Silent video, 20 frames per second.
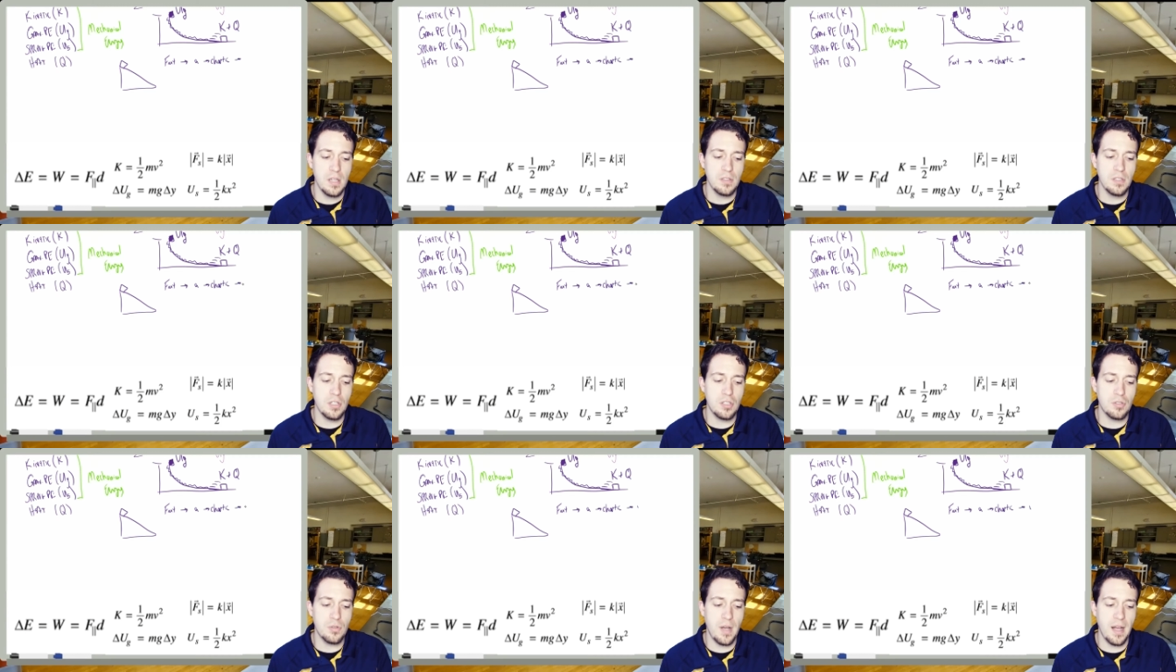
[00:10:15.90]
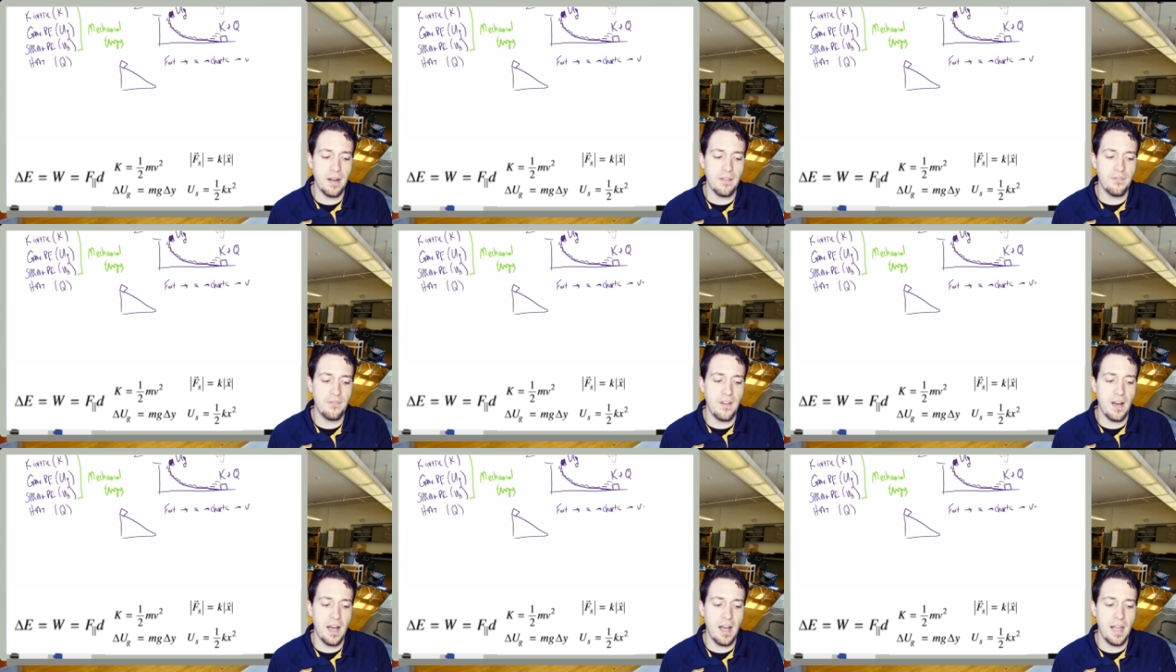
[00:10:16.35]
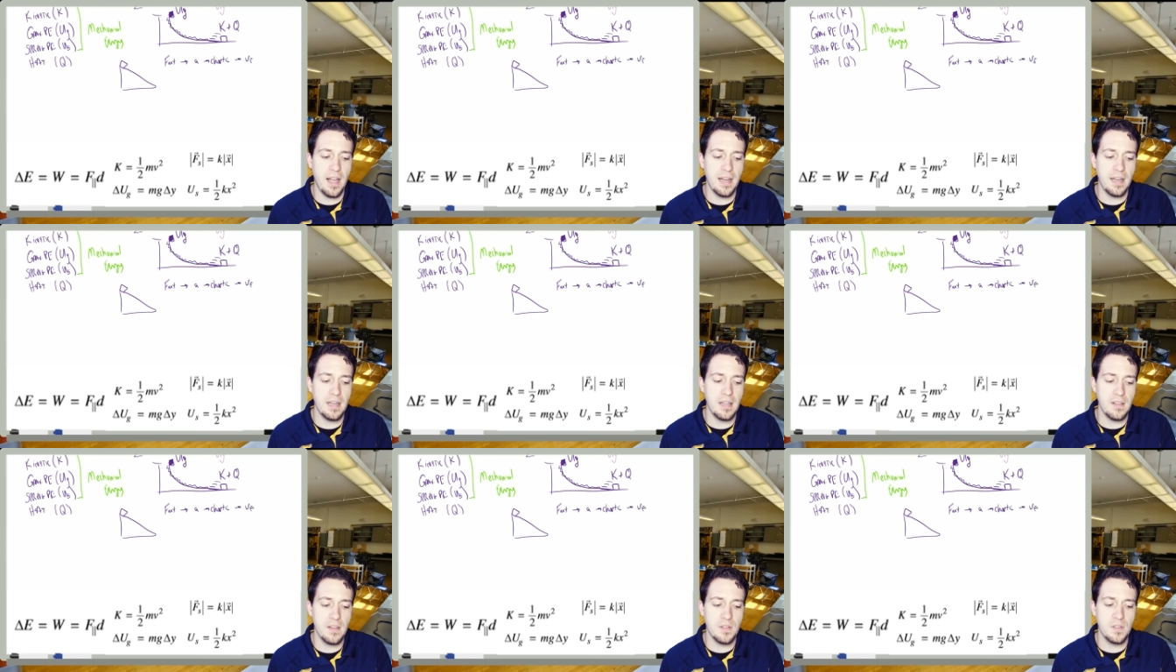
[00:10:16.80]
to try to
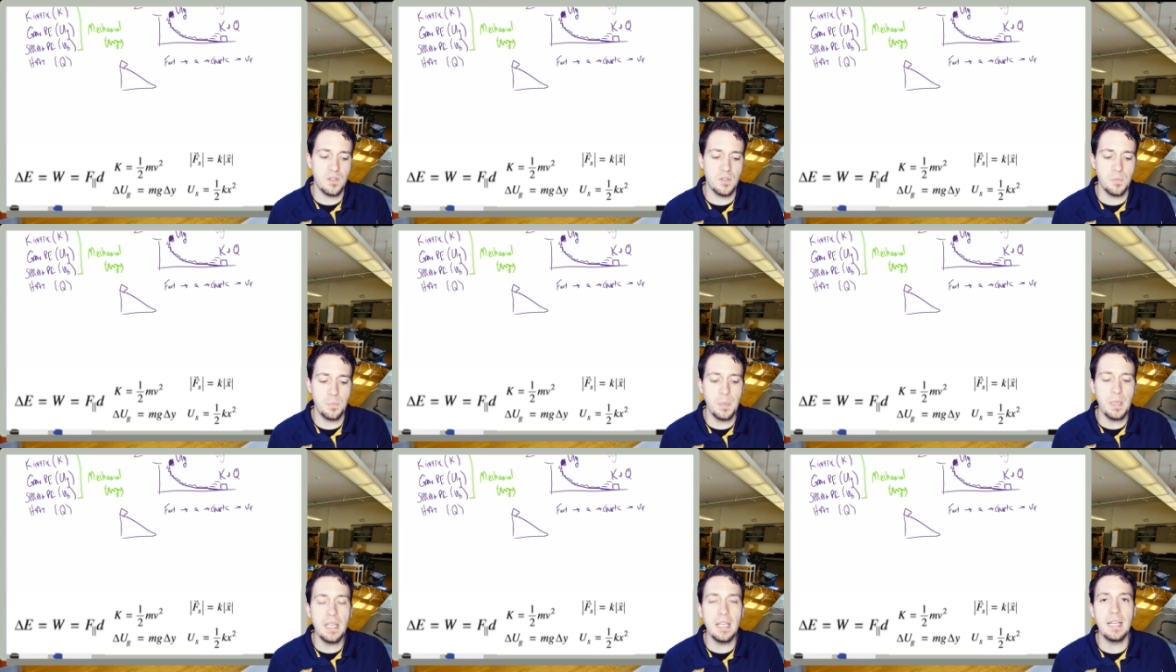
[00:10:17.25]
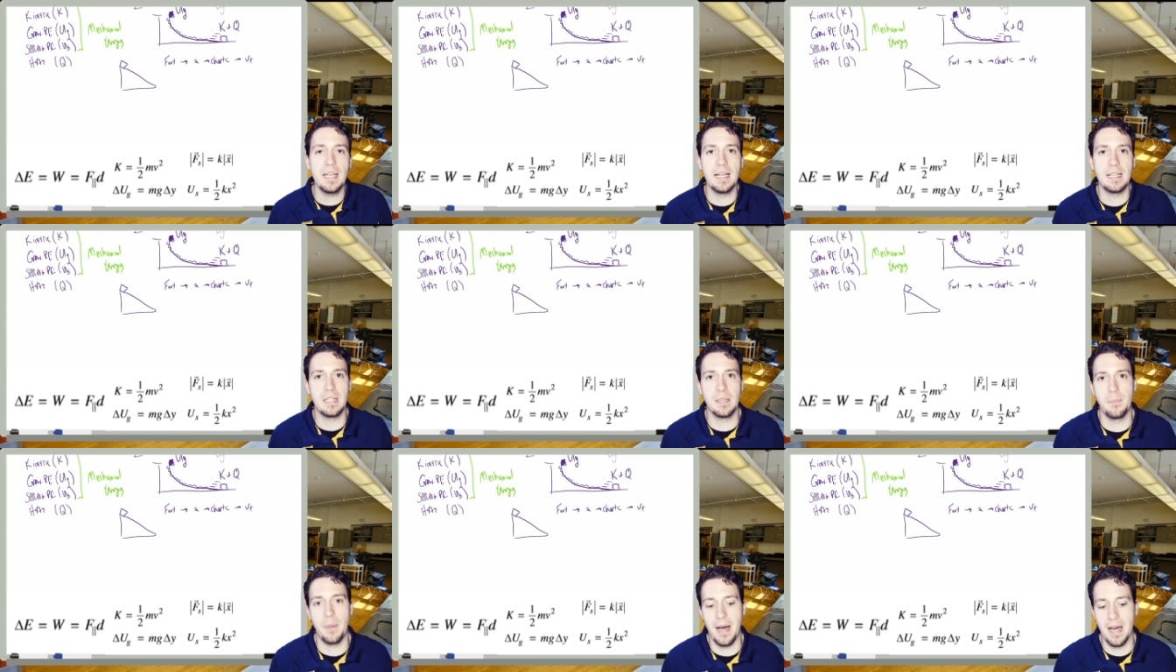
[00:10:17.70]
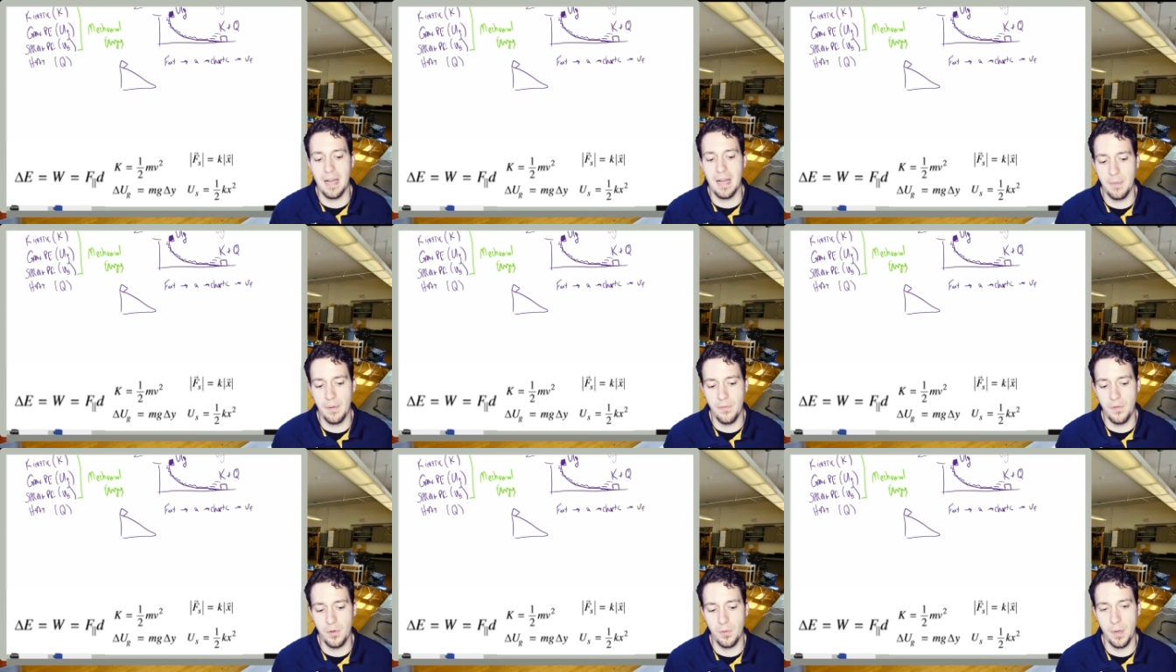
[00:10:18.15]
find the speed at the
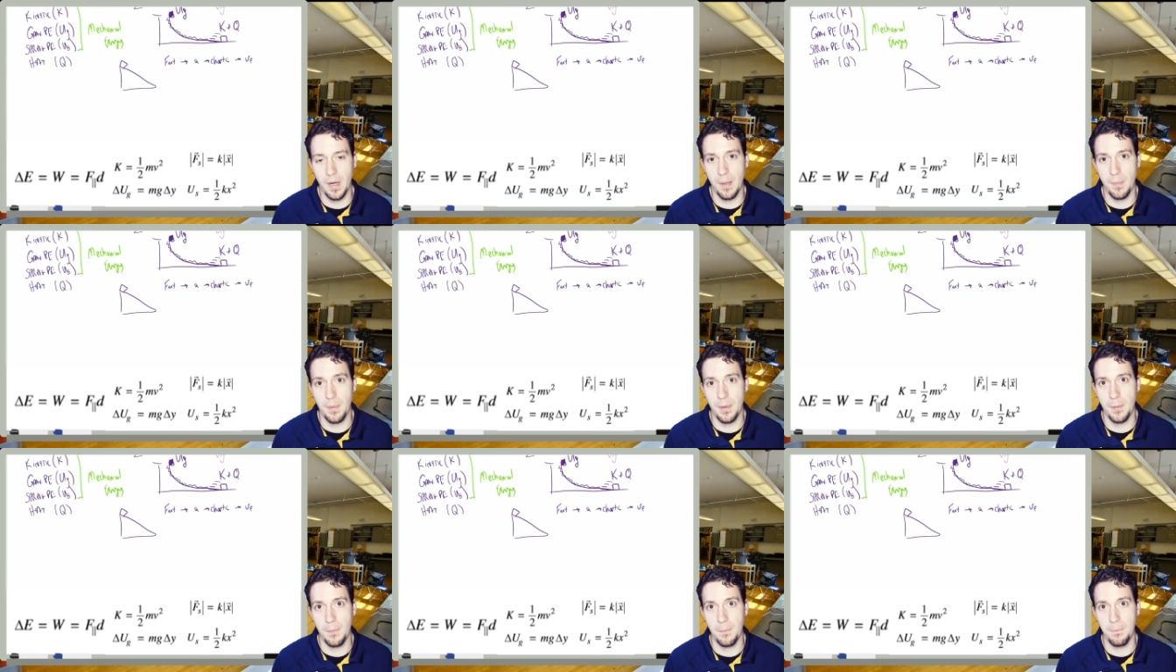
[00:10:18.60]
bottom of the ramp.